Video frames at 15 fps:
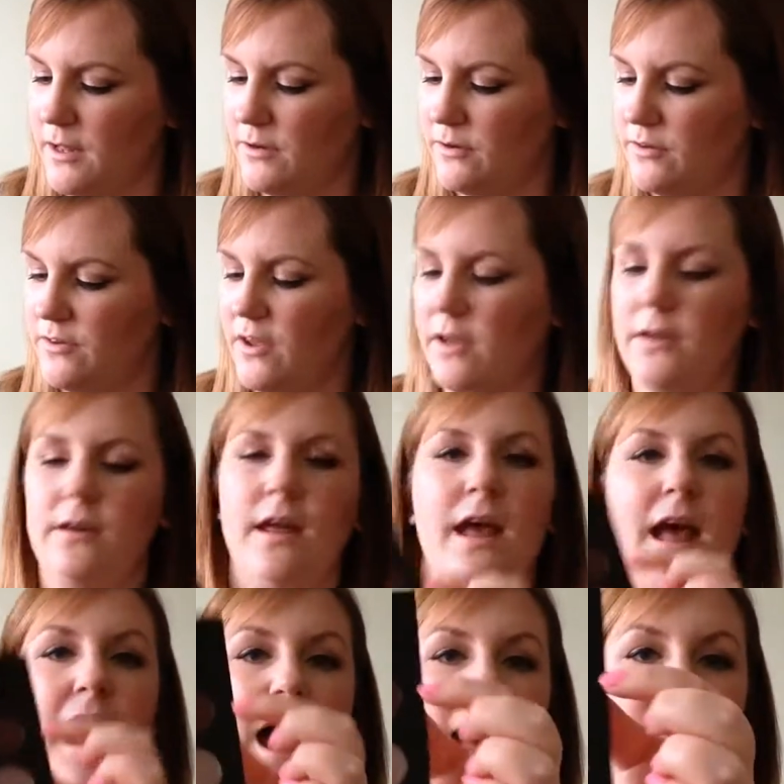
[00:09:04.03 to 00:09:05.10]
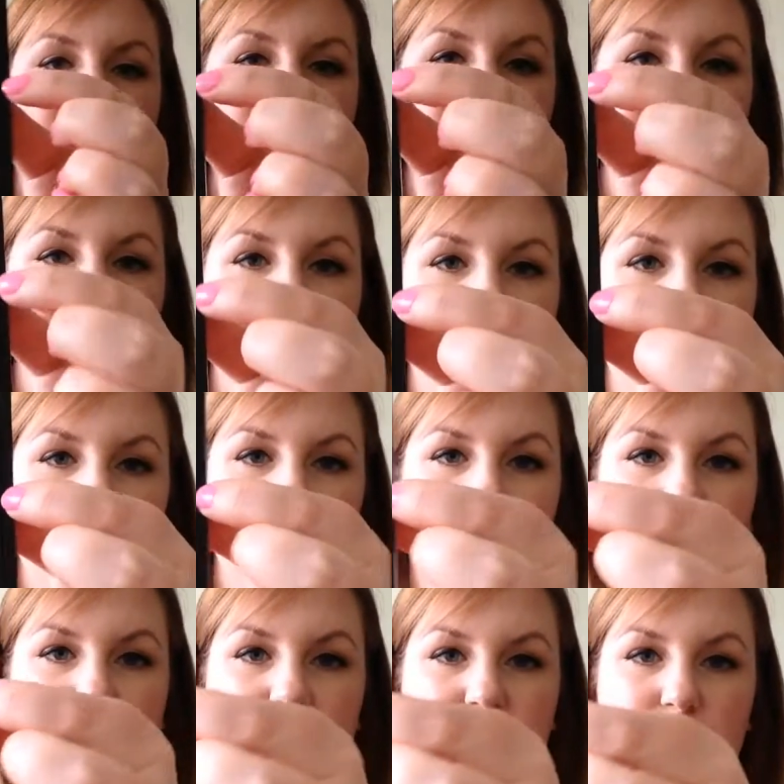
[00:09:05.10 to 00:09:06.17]
undertone, and then Sketch,
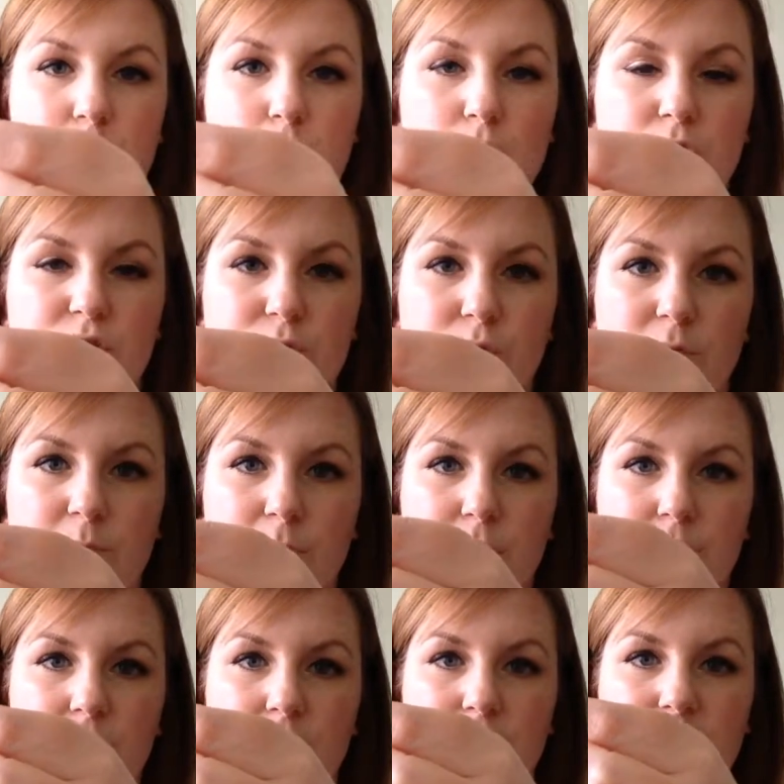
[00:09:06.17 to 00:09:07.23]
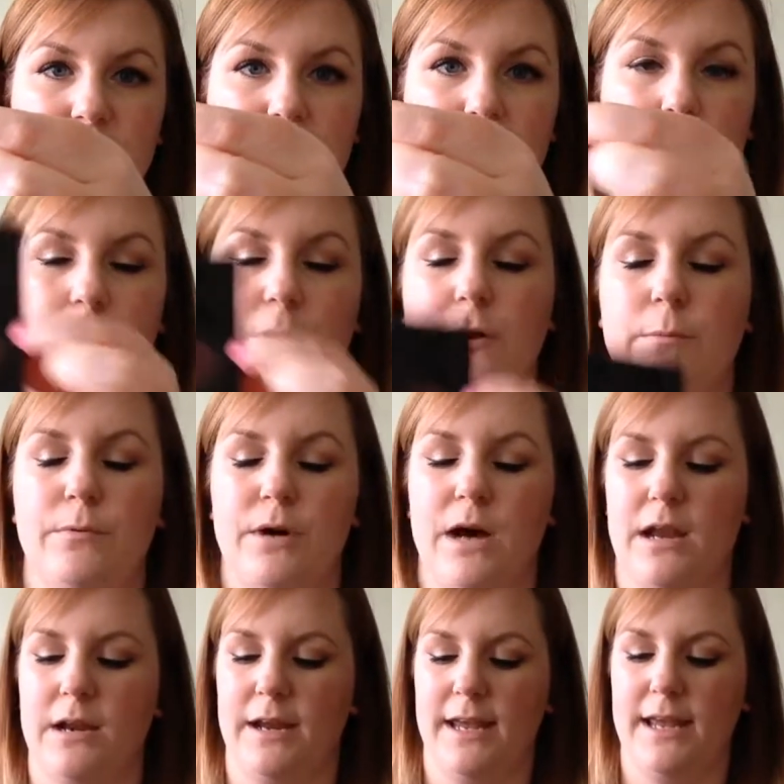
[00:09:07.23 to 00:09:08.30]
which is this gorgeous sort of burgundy purple
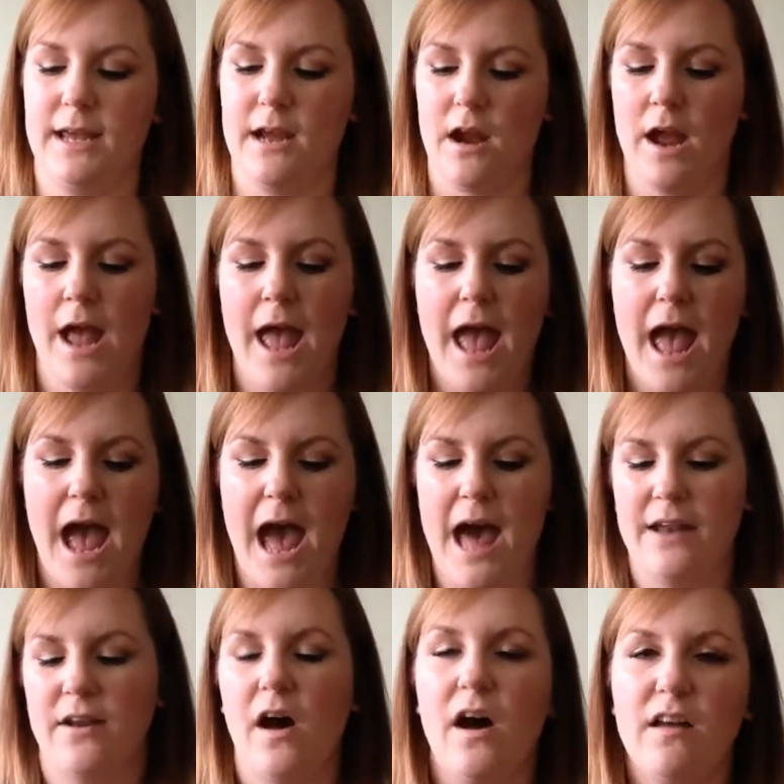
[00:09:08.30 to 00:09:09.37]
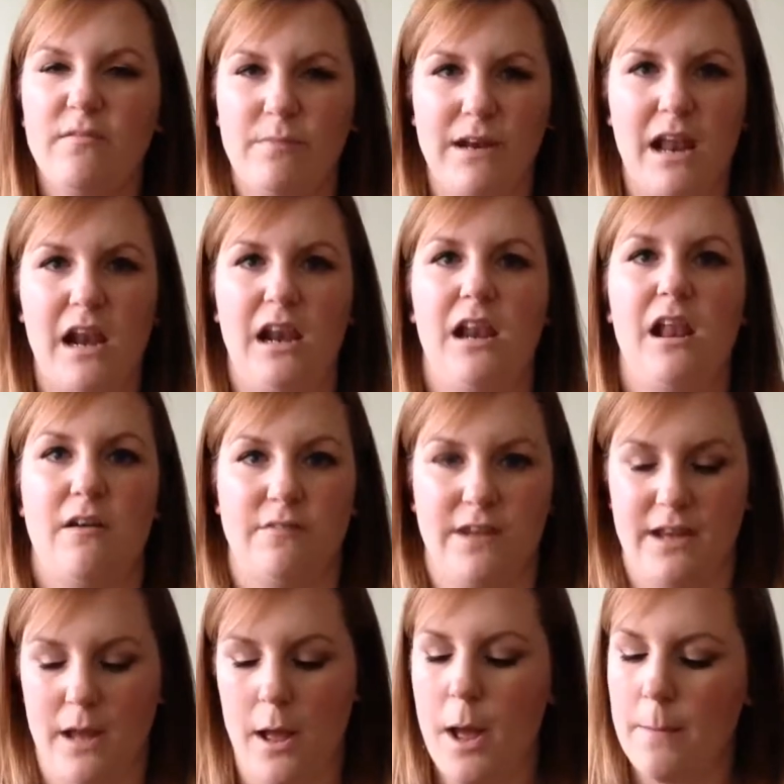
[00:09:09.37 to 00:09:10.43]
colour here. And I've been
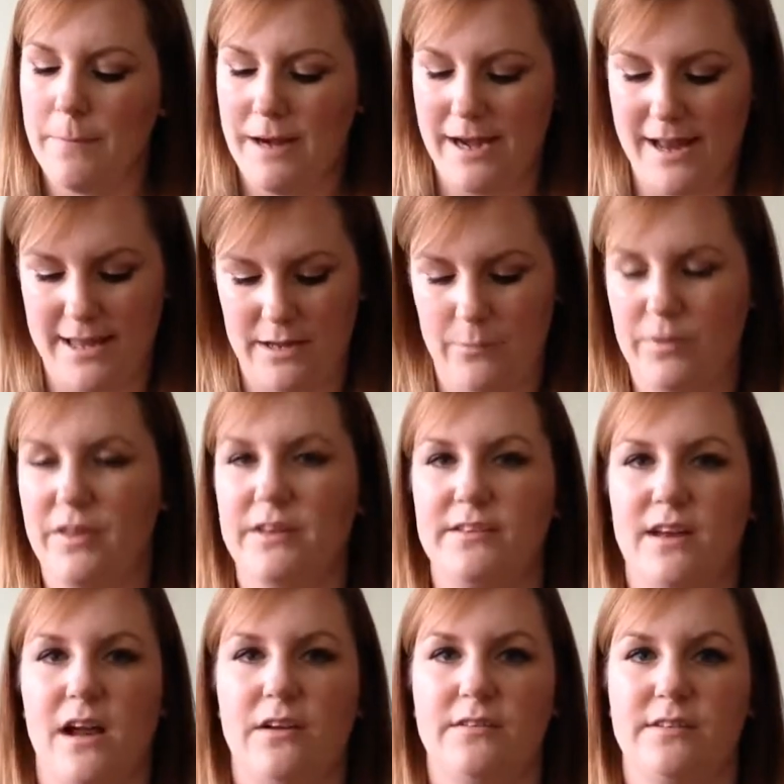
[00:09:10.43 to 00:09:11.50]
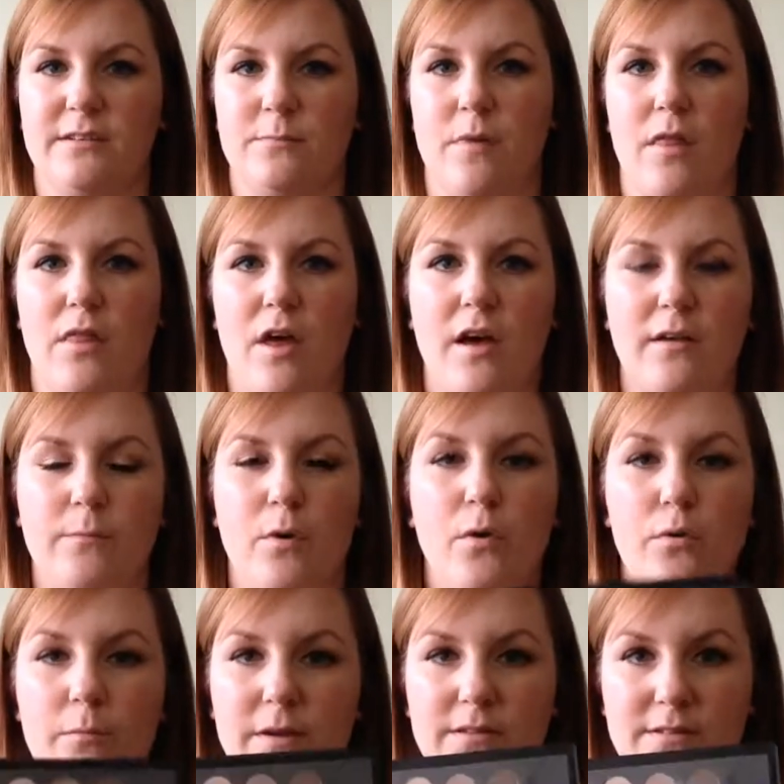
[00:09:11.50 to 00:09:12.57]
loving playing with these colours this month. I'm
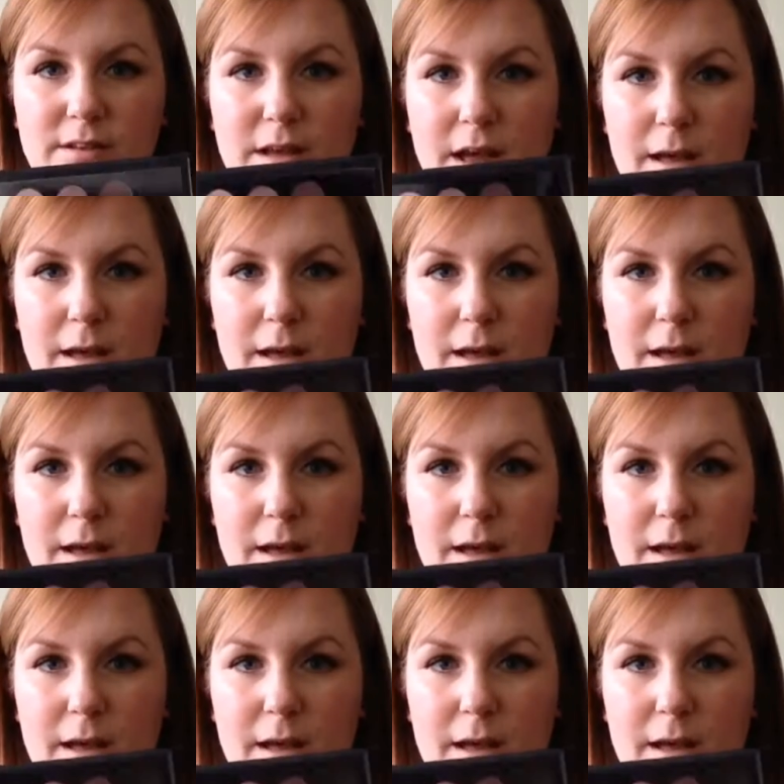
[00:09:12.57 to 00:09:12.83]
almost